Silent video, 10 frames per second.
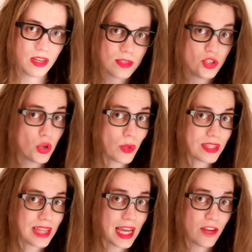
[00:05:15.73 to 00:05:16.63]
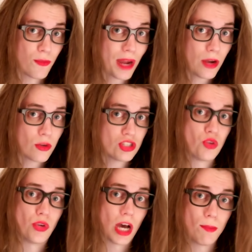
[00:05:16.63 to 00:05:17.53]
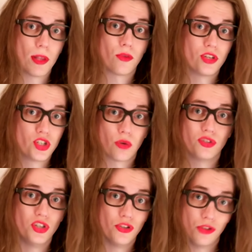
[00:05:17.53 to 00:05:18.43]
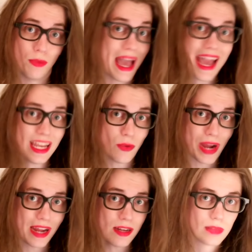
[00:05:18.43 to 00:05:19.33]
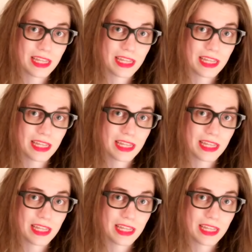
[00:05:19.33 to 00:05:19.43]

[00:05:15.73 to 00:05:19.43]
The show gets ahead of pirates who would upload the show to YouTube anyway.